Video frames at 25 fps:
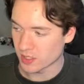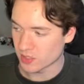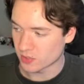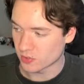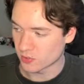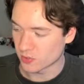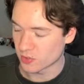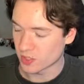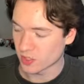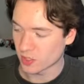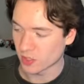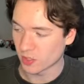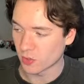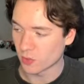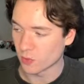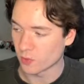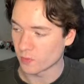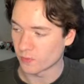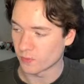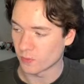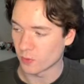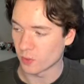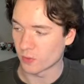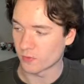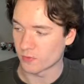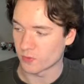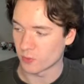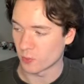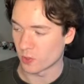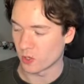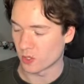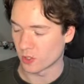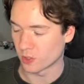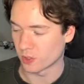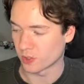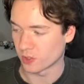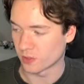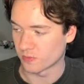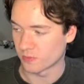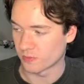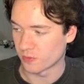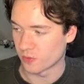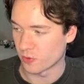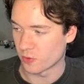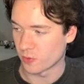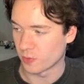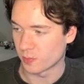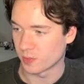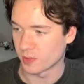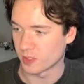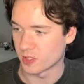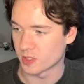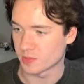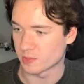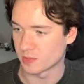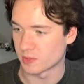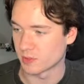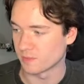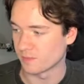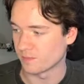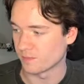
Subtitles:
2 you can go for if you are looking for a replacement.